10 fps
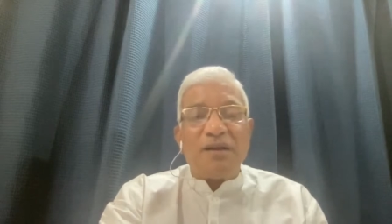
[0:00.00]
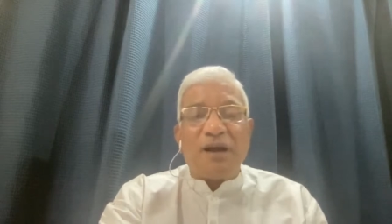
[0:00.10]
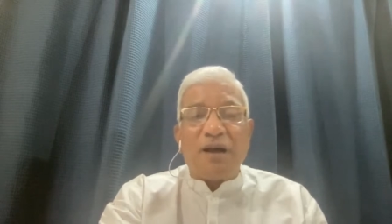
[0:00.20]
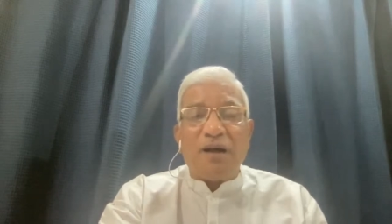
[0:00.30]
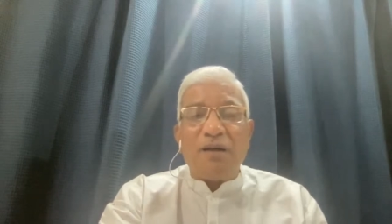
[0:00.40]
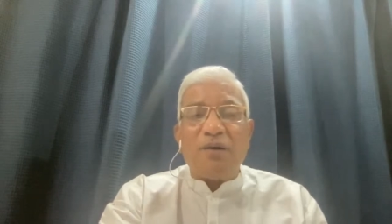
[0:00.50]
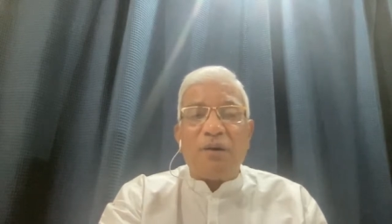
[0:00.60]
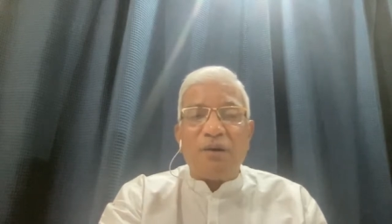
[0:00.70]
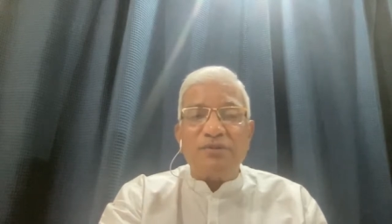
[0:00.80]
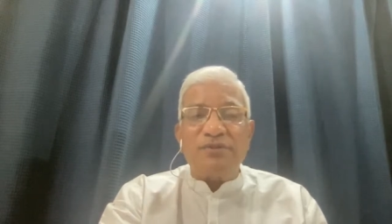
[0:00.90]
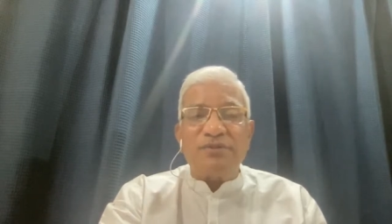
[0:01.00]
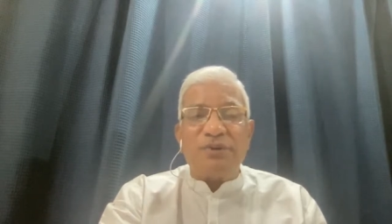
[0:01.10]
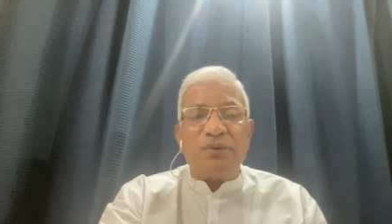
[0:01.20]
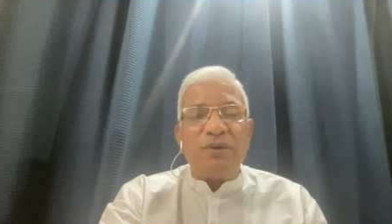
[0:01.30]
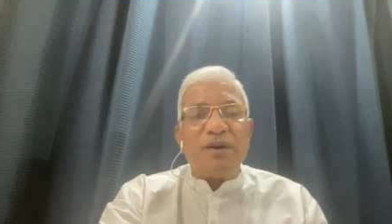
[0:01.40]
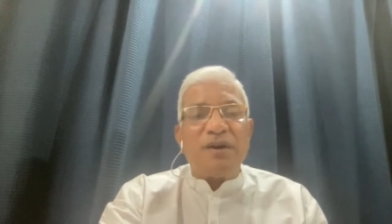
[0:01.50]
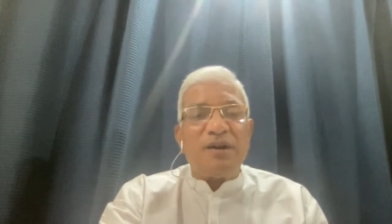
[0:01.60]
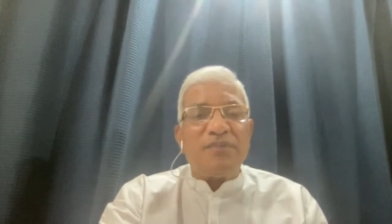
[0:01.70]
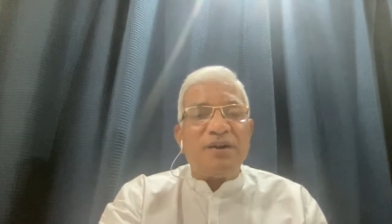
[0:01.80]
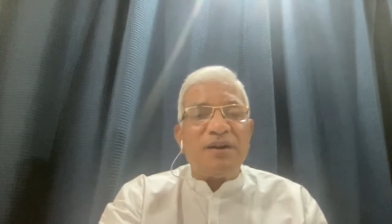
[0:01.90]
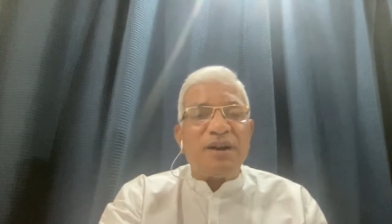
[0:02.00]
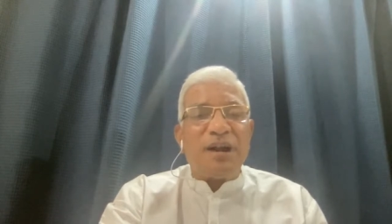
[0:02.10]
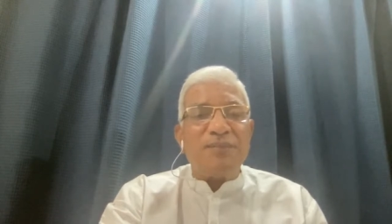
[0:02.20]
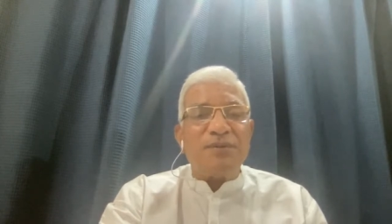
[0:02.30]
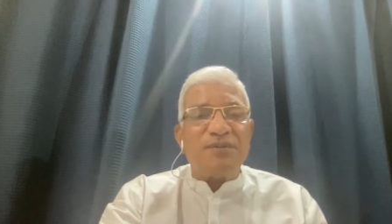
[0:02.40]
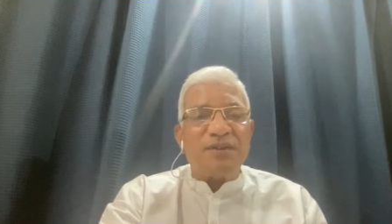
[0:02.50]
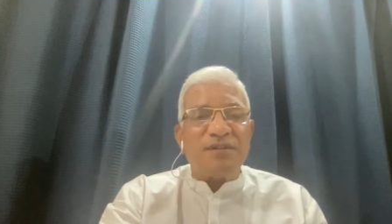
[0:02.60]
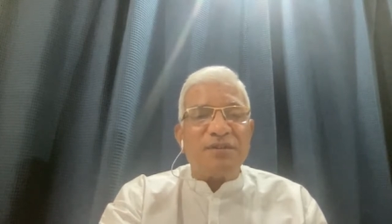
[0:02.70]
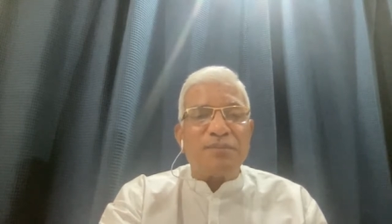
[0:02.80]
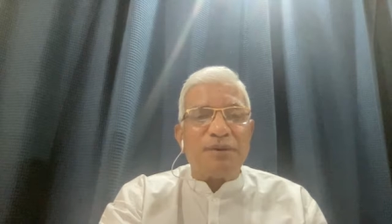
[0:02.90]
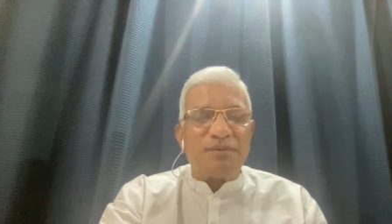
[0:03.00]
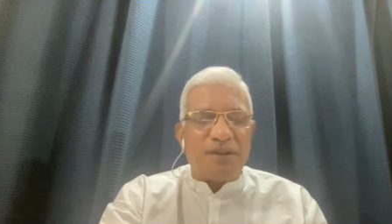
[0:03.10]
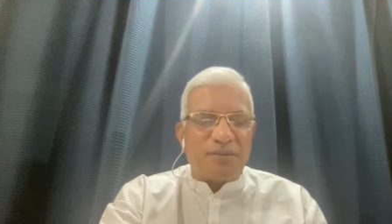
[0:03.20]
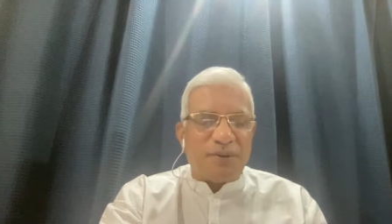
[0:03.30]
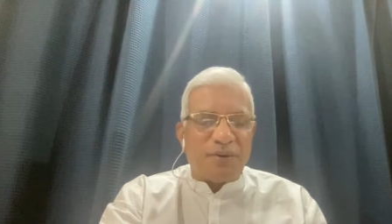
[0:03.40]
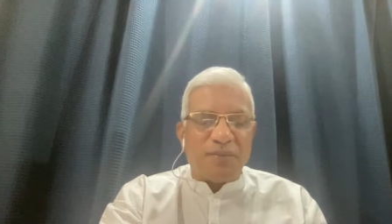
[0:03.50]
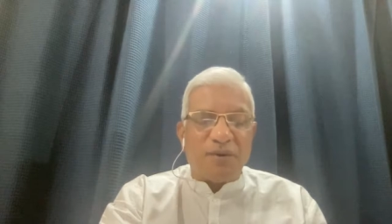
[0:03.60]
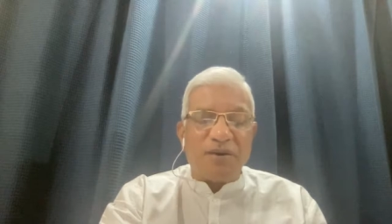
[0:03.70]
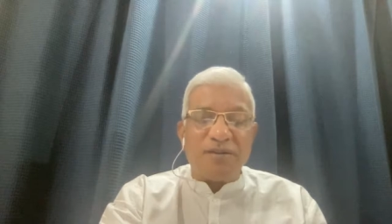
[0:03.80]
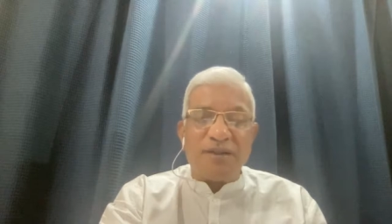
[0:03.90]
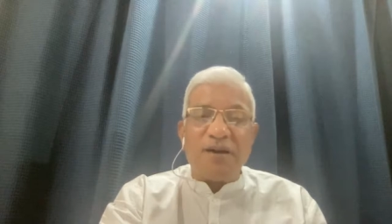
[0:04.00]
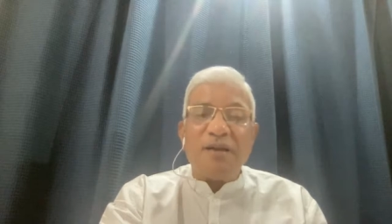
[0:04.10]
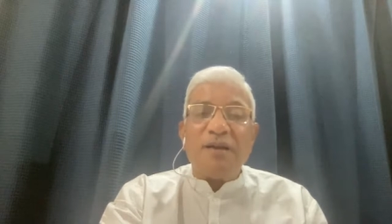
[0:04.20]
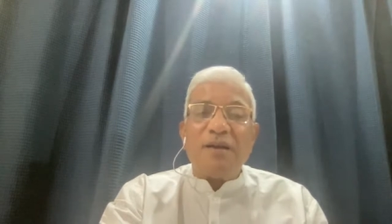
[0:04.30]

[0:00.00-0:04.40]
all also different types of discipline that were involved in that.